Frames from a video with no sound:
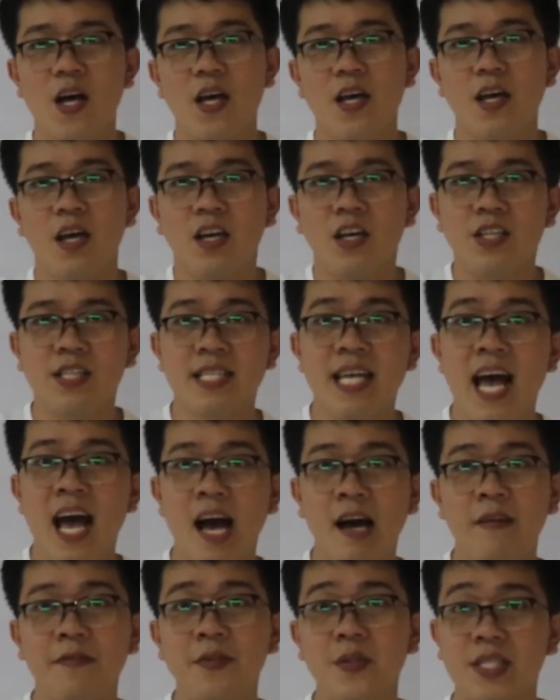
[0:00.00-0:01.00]
You just
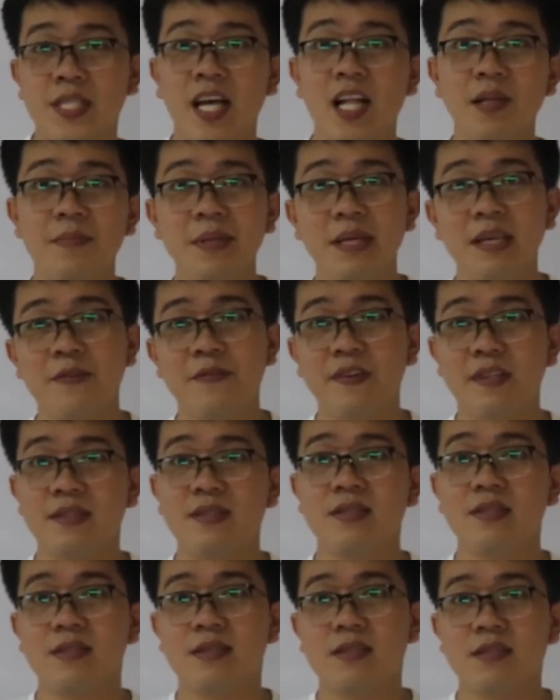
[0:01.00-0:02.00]
have to tell me if
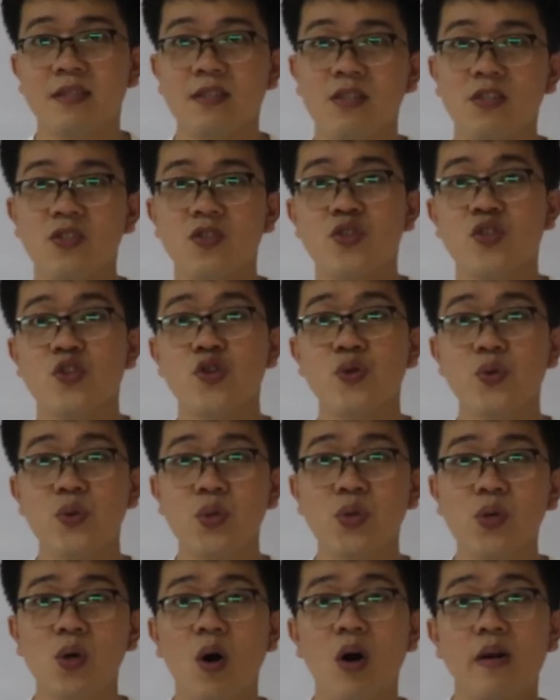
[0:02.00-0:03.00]
it's
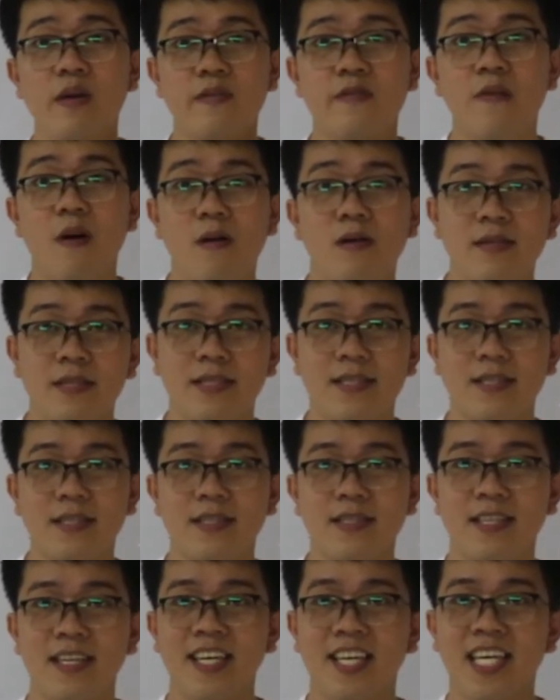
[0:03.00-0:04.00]
true or
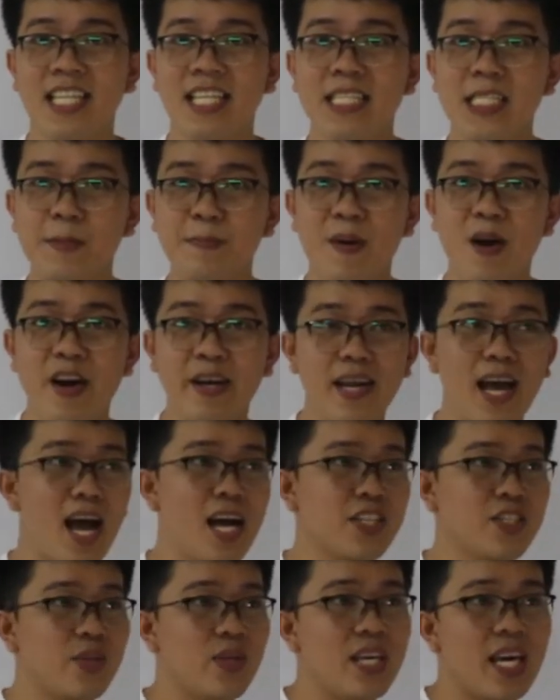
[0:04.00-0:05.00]
false. This part,
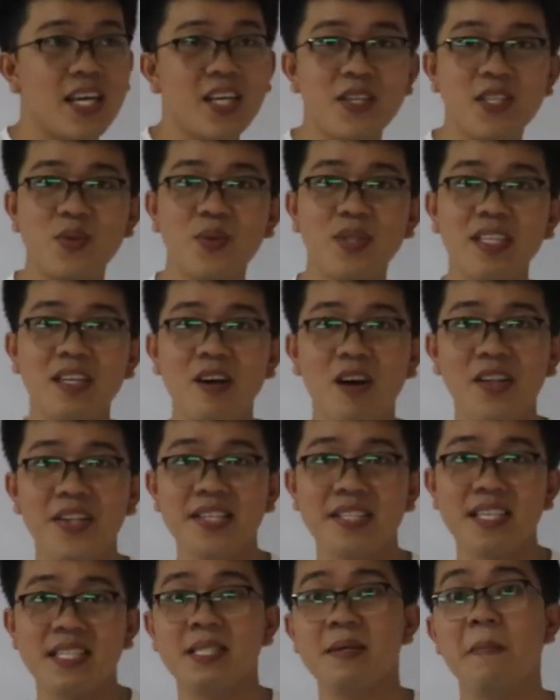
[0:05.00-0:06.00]
actually, I usually call
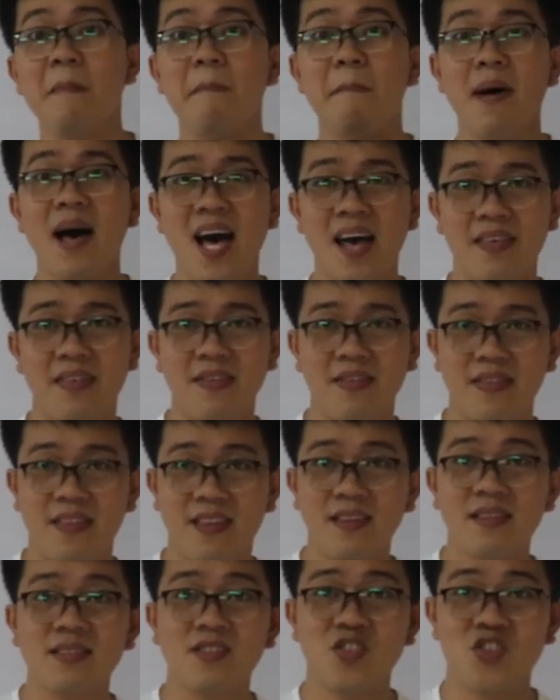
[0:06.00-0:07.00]
this is the math
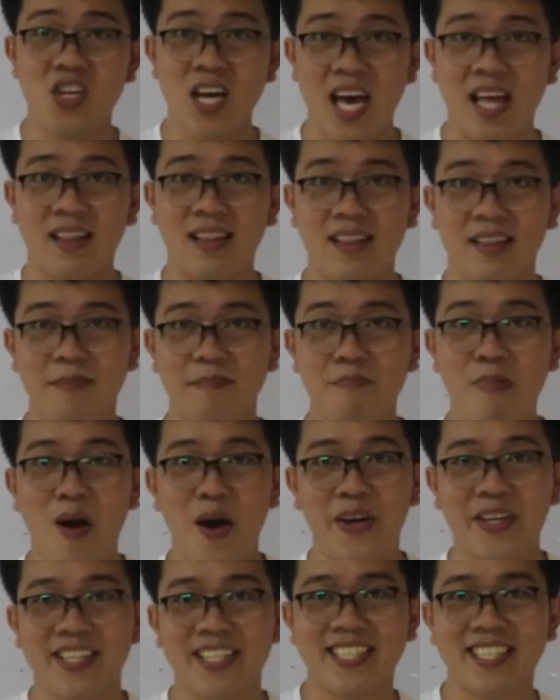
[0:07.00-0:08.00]
chat
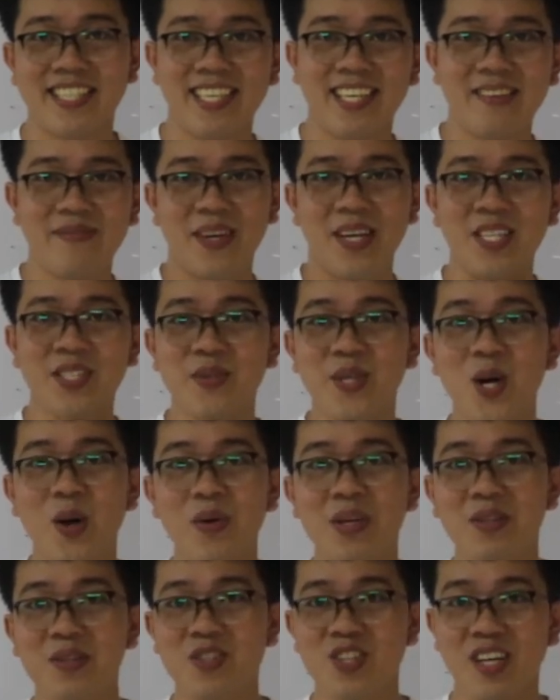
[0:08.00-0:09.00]
part. Because we're
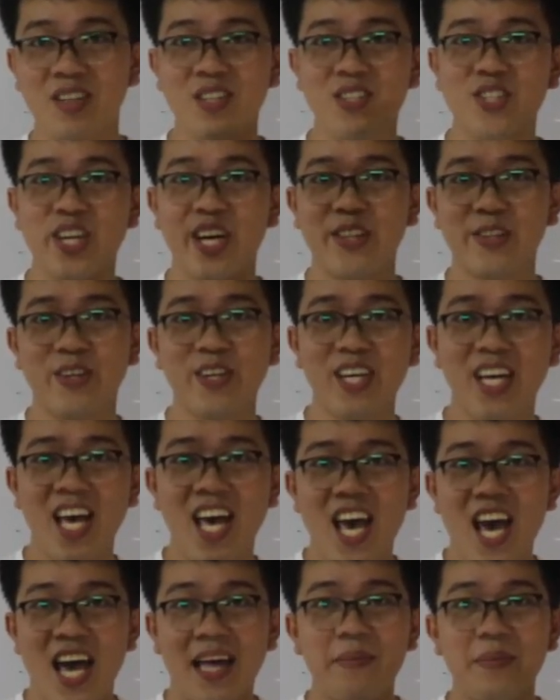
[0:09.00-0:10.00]
going to chat each other
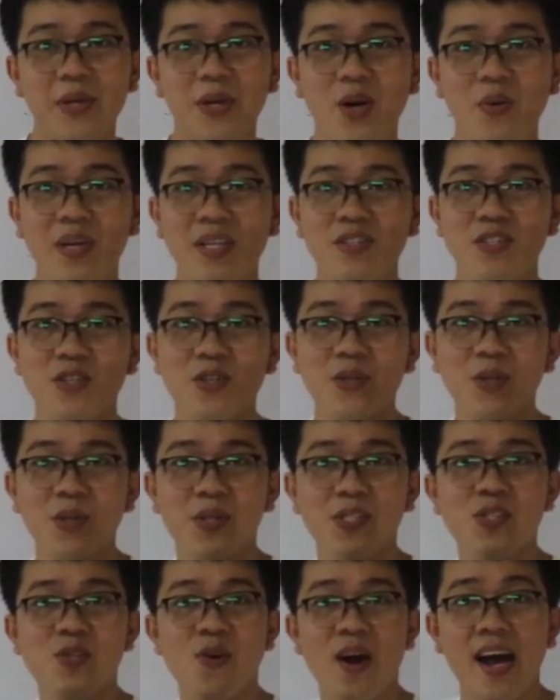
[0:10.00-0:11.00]
and we're going to
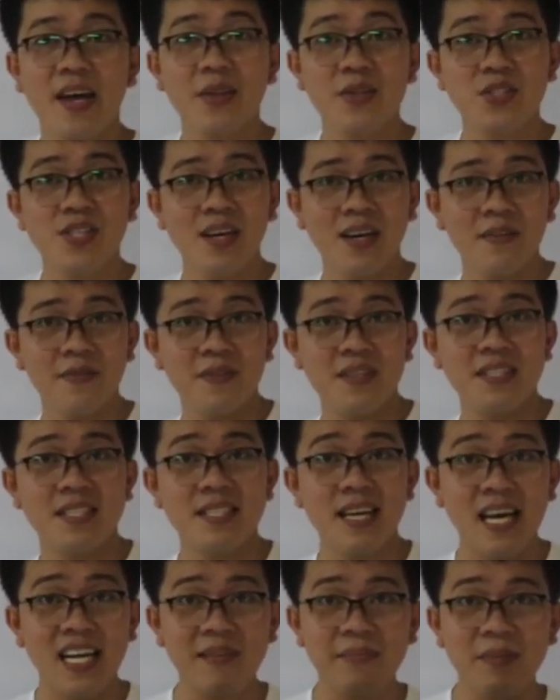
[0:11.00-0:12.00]
try to check if this
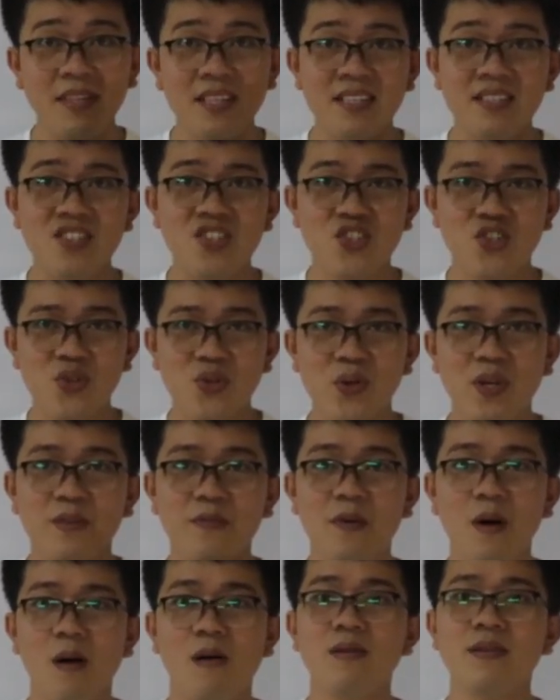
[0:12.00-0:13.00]
statement is true or
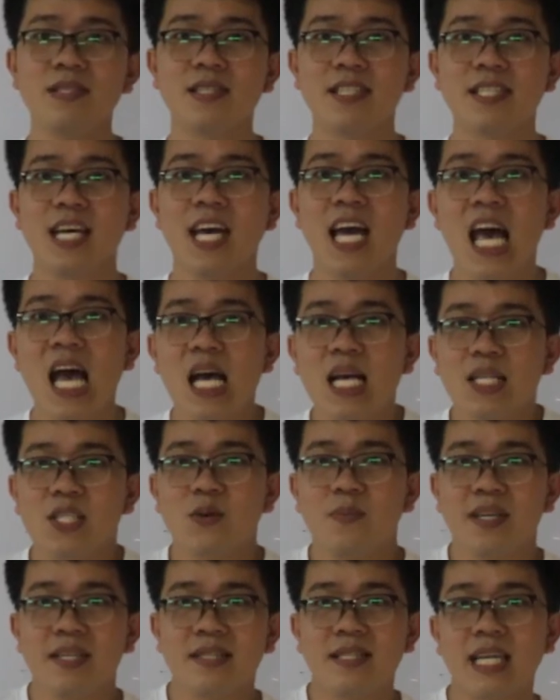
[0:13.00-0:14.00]
false. So
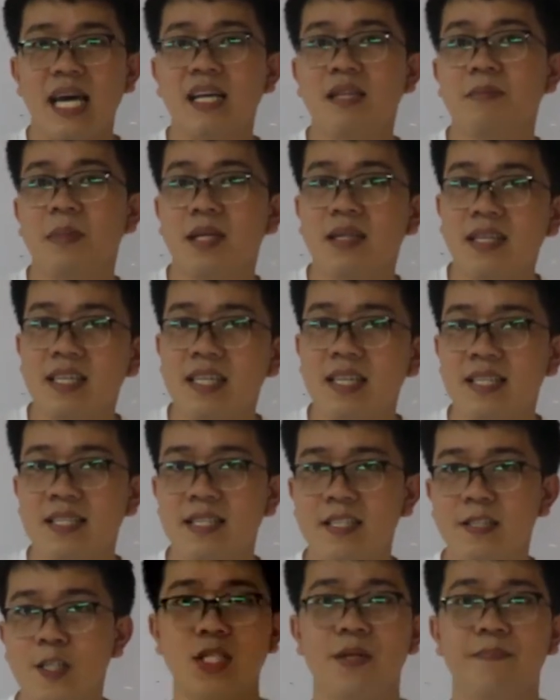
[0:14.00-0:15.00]
my statement
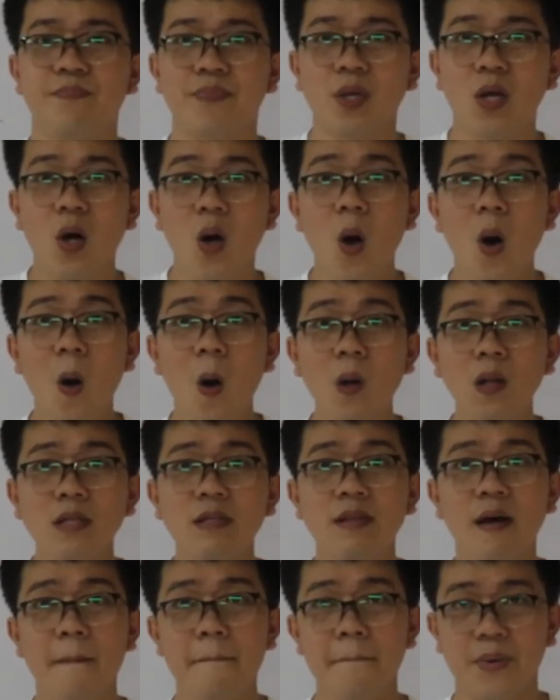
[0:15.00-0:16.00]
is, all
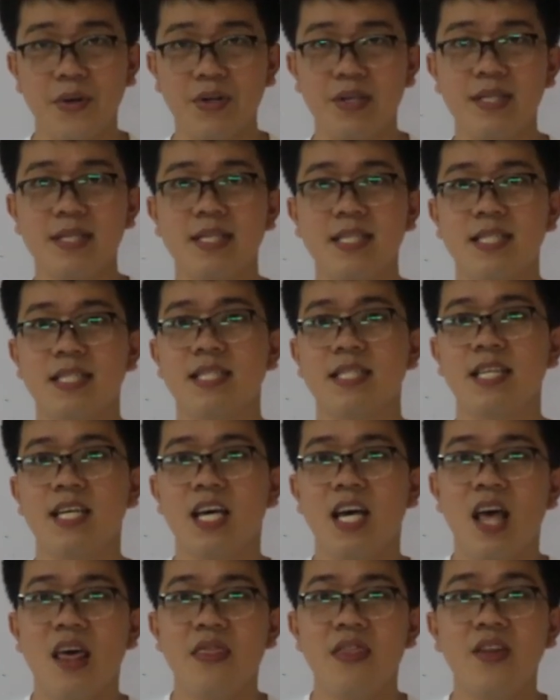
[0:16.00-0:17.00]
numbers
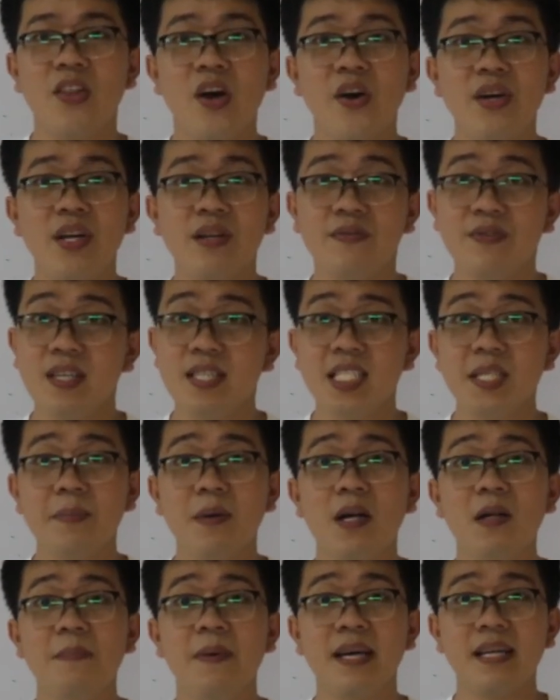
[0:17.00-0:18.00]
that are
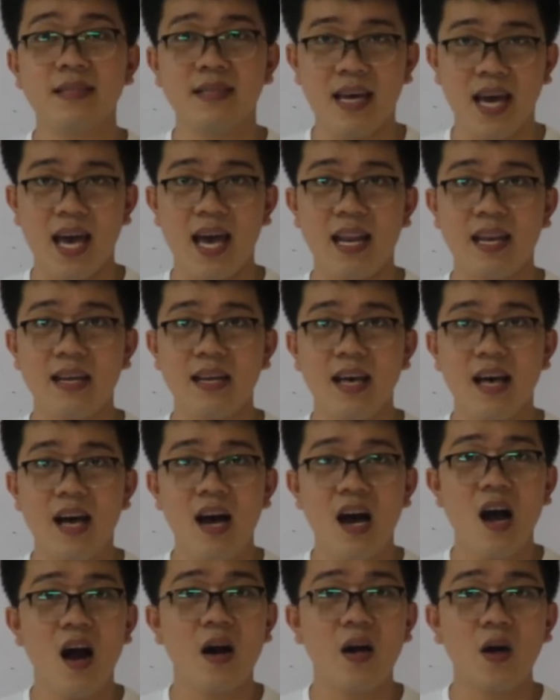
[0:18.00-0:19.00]
divisible by 10
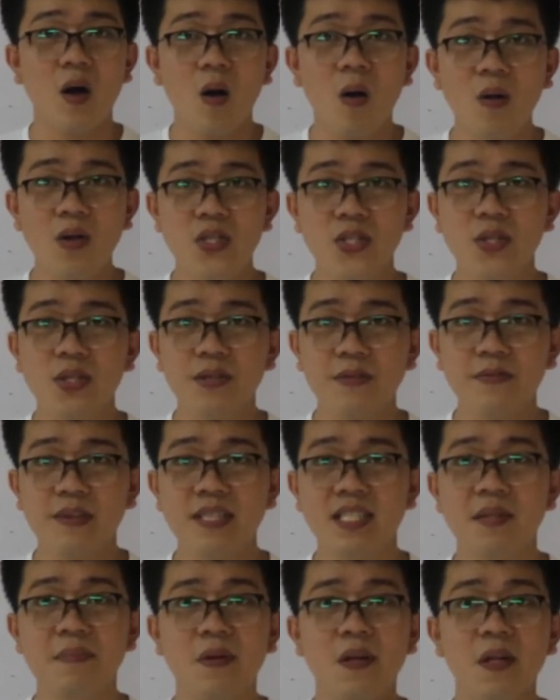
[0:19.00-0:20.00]
are also
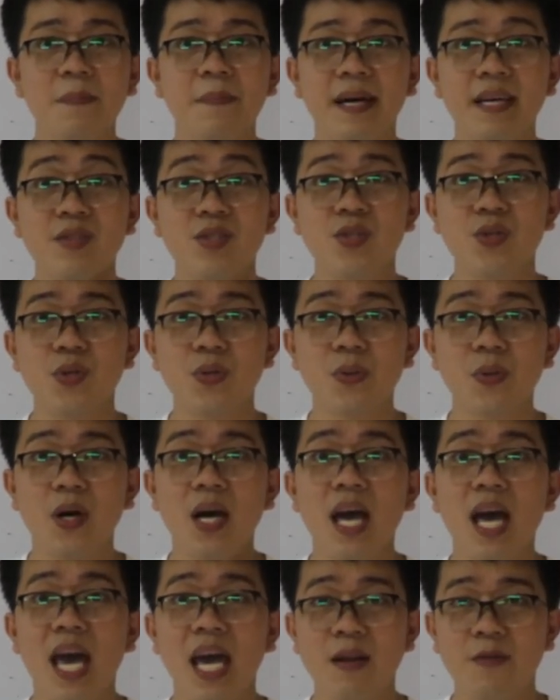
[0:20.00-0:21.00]
divisible by 2
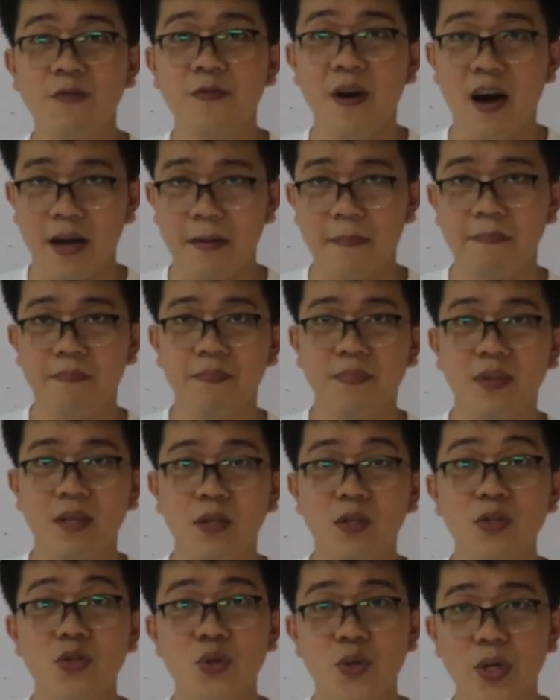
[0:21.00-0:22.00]
and 5.
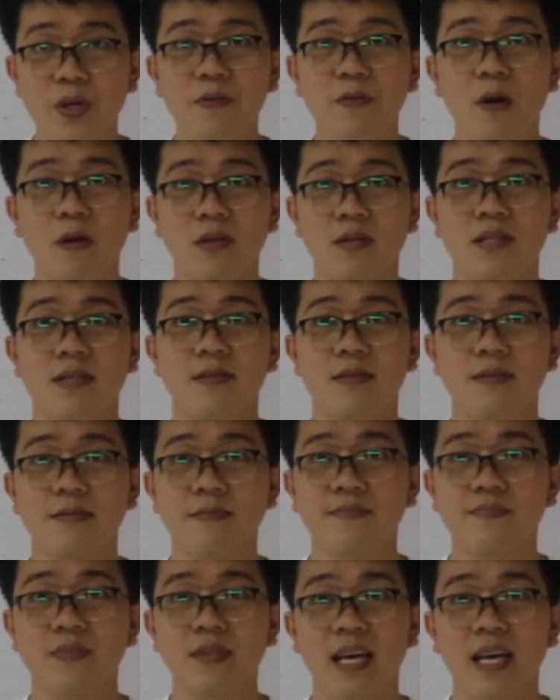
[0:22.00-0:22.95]
True or false?